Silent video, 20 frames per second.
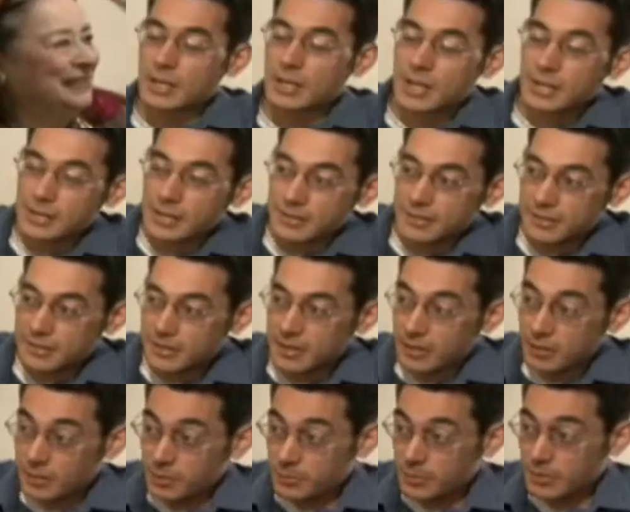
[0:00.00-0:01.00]
Not
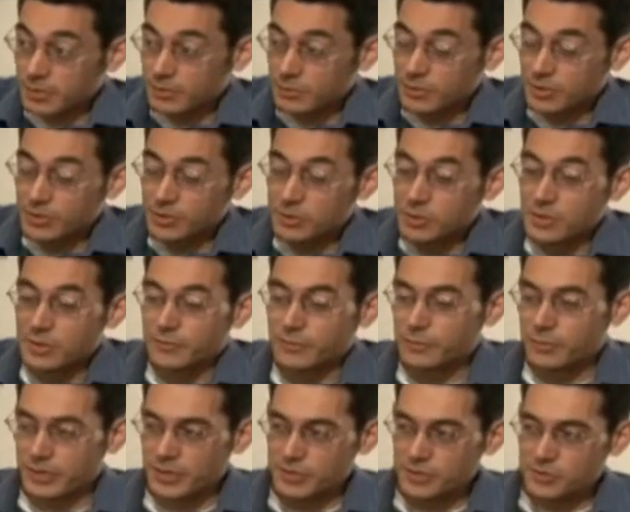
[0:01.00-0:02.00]
necessarily. Depends on what you're doing. If
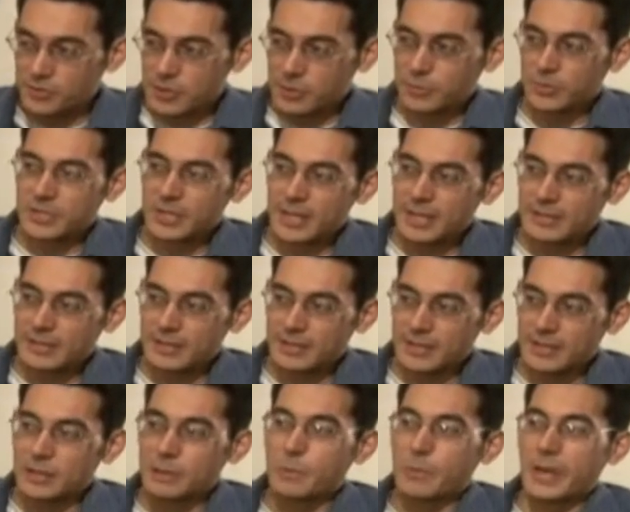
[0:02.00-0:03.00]
you're playing drum set
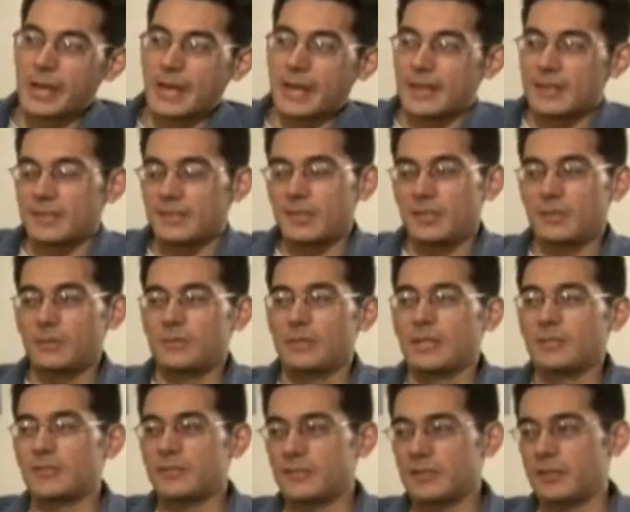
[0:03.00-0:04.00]
in a band, you don't
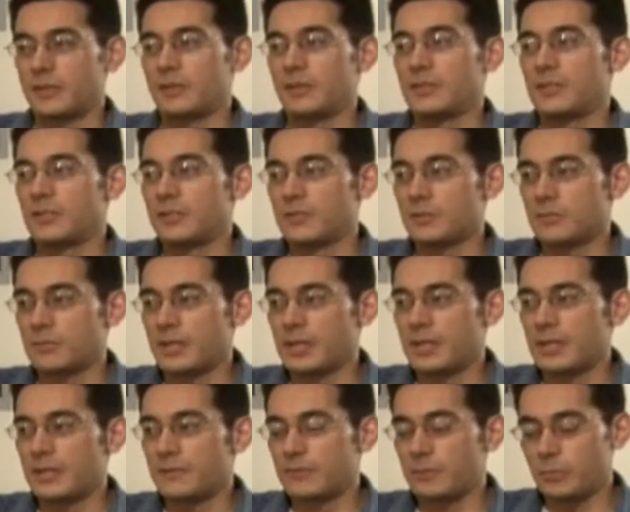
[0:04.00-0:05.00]
necessarily need to
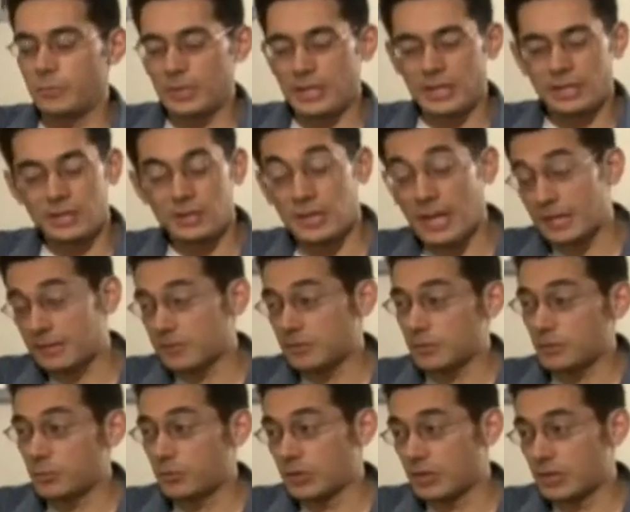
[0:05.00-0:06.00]
read. If you're playing
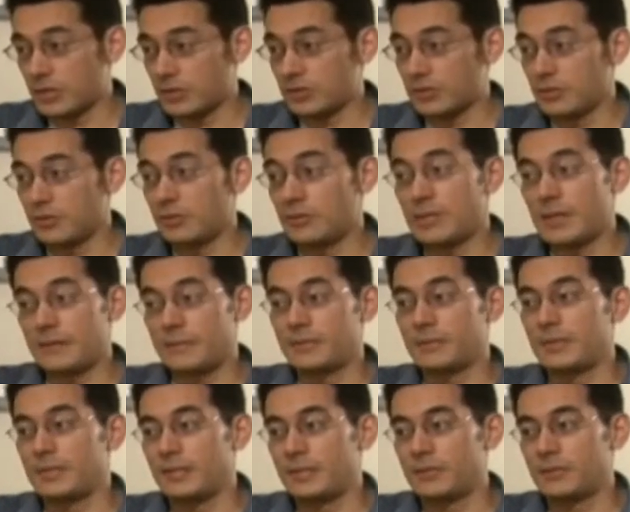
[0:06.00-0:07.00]
classical percussion, you
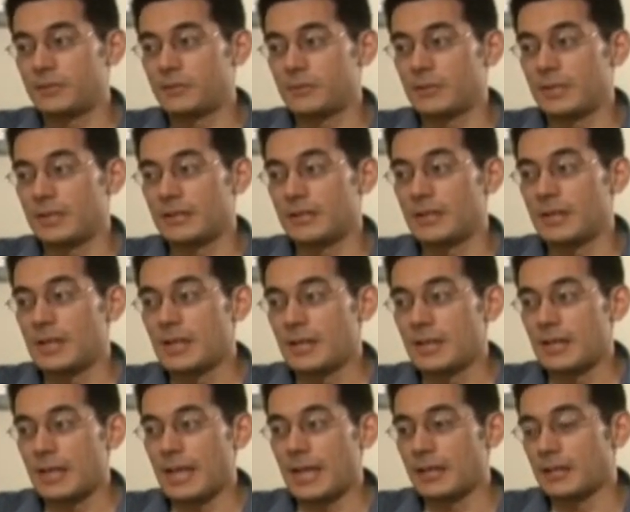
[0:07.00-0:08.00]
definitely need to read,
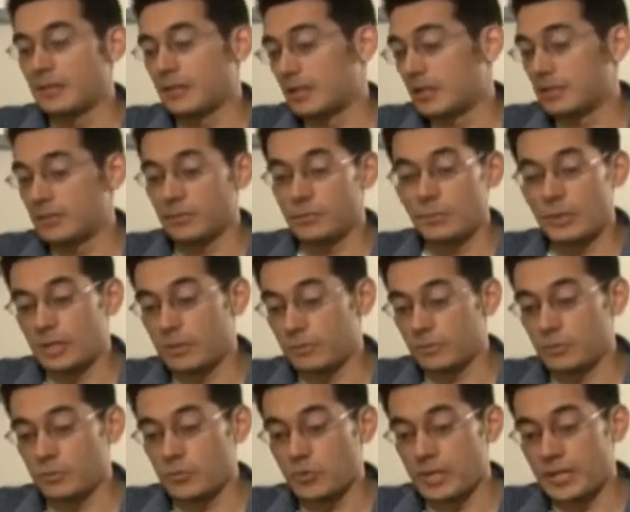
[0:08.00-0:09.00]
and you need to be
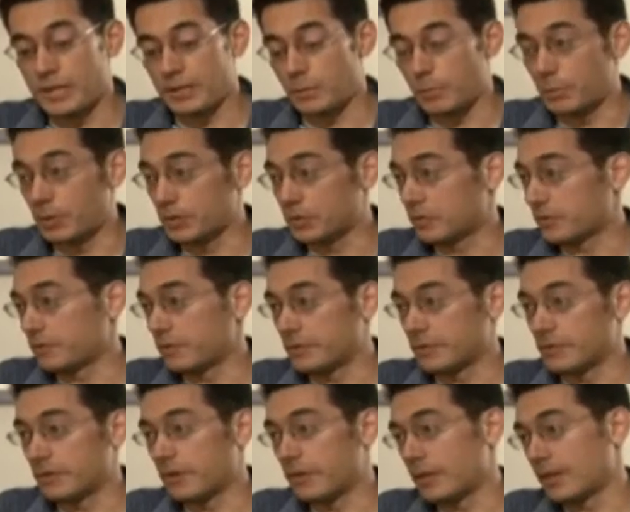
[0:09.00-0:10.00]
able to read a bunch of
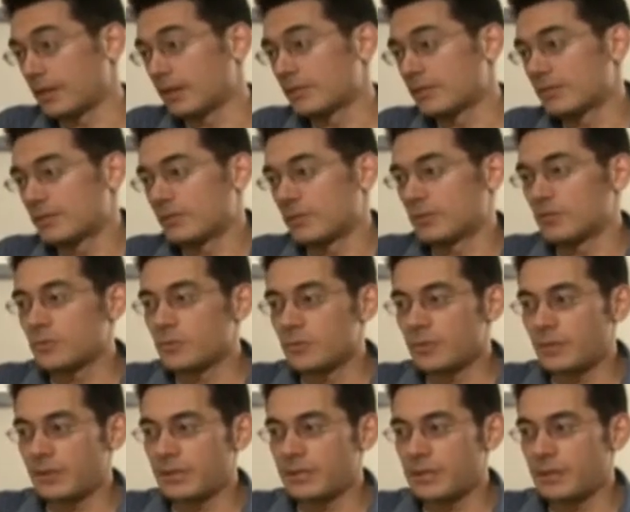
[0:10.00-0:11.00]
different things. So it's
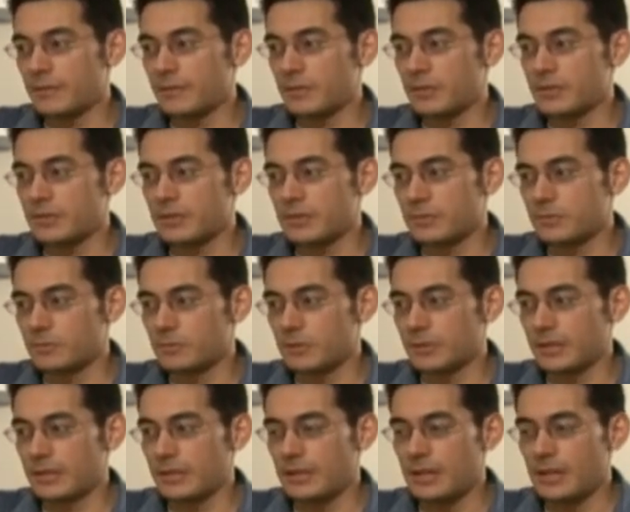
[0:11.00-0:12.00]
really diverse and a
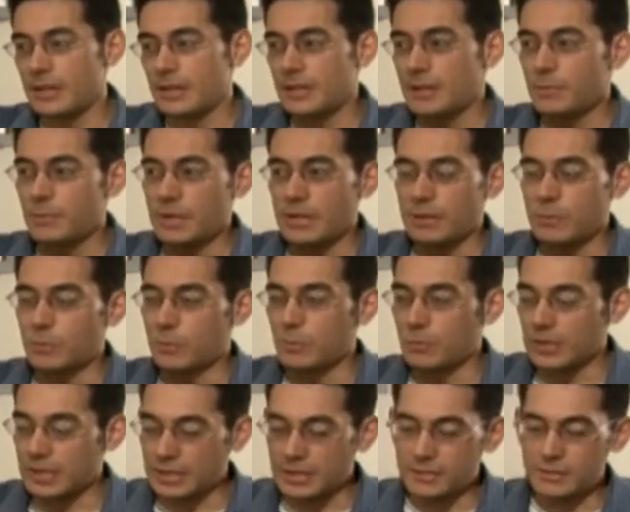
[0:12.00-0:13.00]
really made it
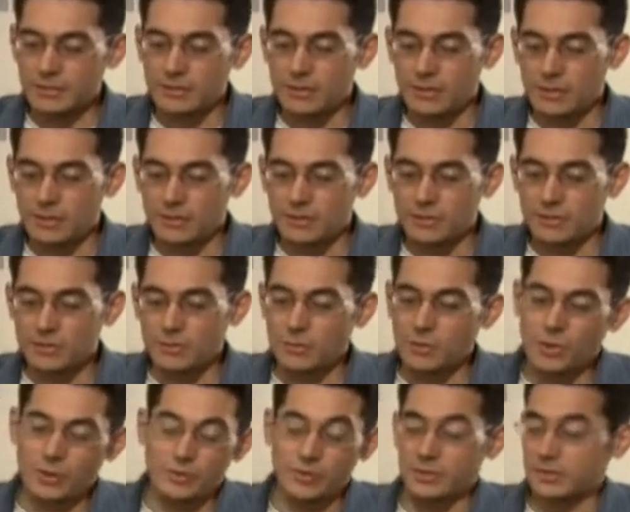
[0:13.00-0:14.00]
easier to
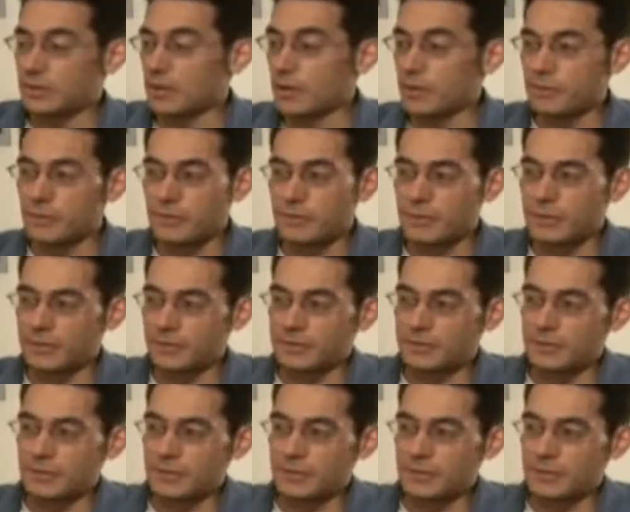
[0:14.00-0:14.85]
do all these other things.